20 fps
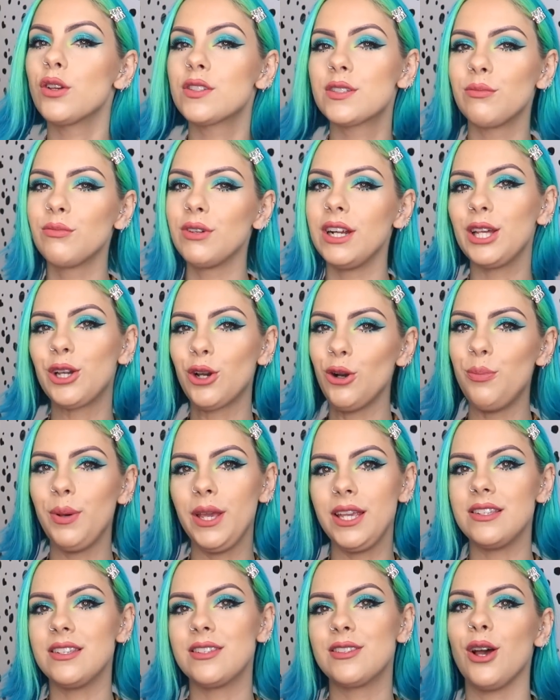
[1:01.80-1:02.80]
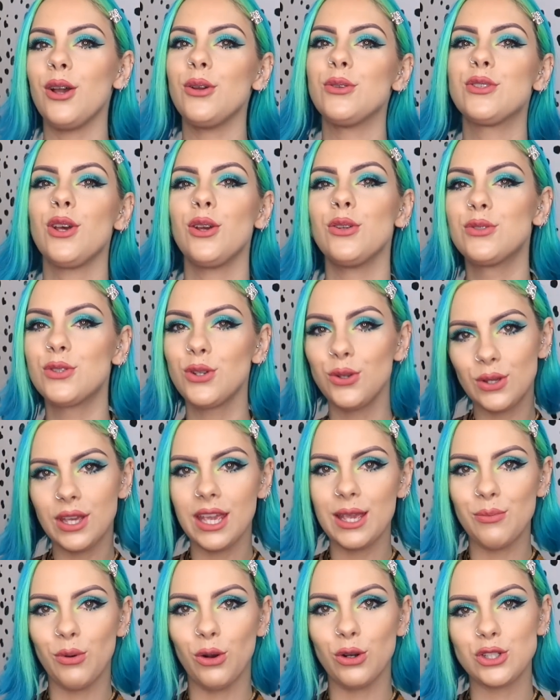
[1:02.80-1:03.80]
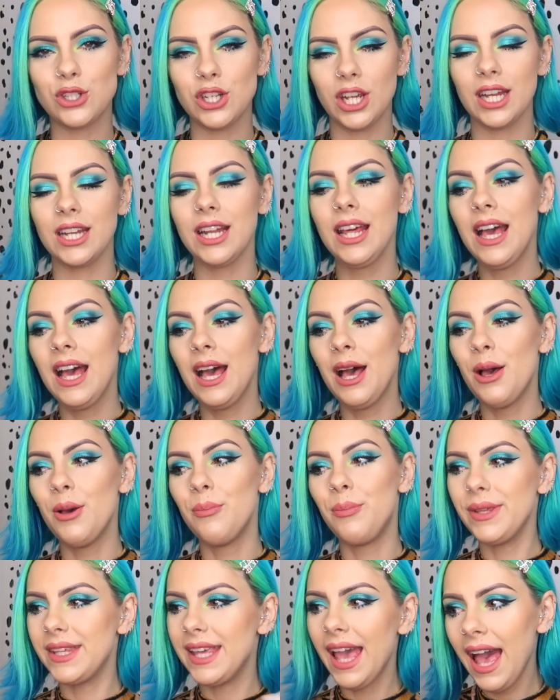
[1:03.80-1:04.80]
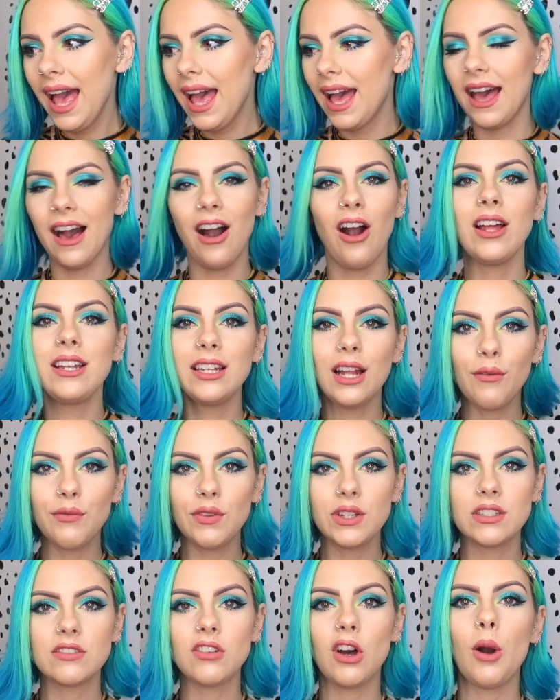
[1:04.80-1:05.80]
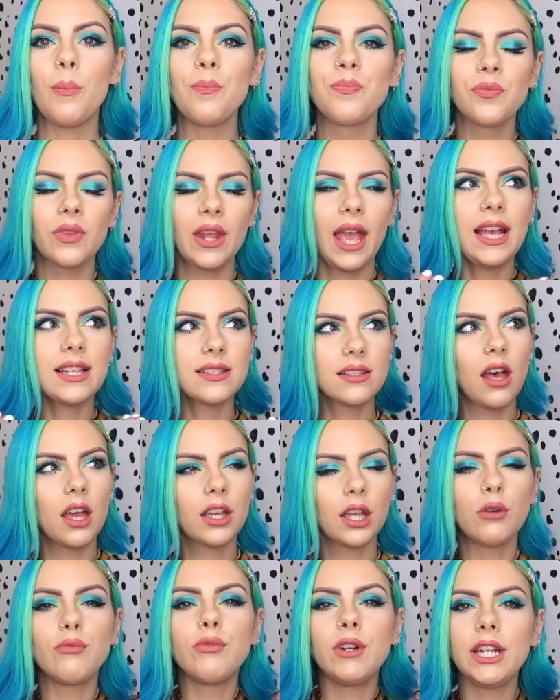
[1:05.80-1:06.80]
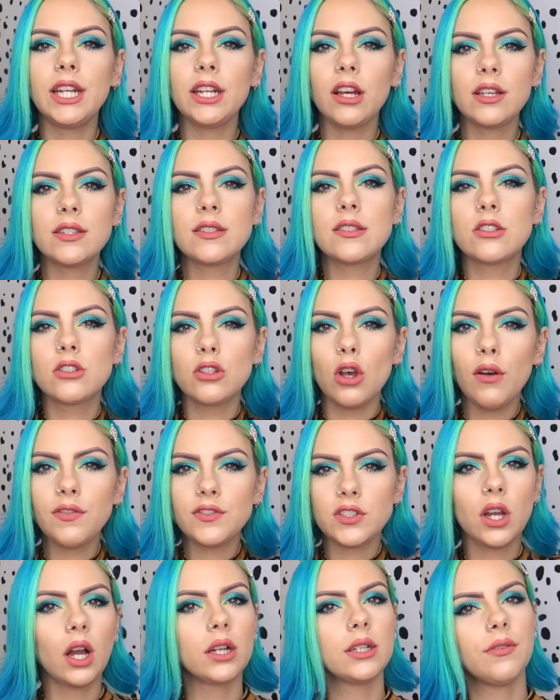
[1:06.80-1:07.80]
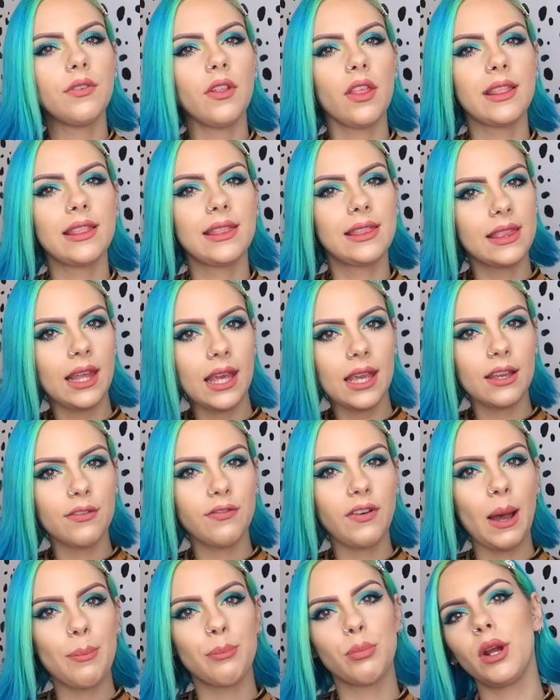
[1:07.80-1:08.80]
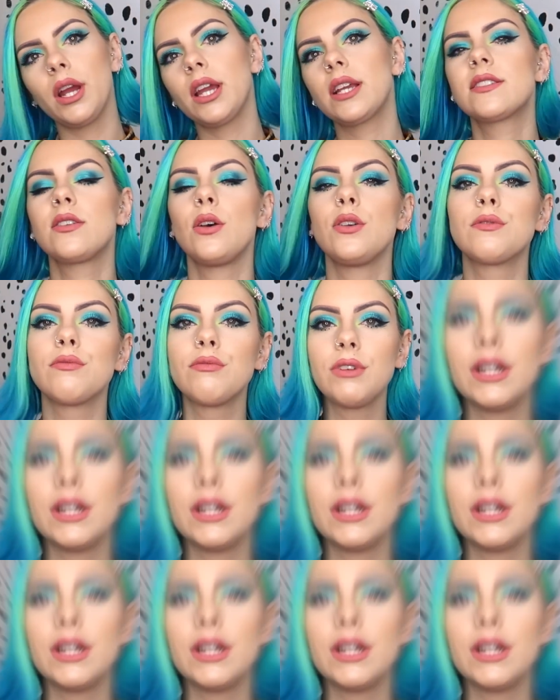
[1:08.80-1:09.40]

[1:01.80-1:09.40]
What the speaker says: got some really cool pieces though, so do keep watching. But yeah, I love this top. It's like a really nice, soft, kind of thick fabric, so it's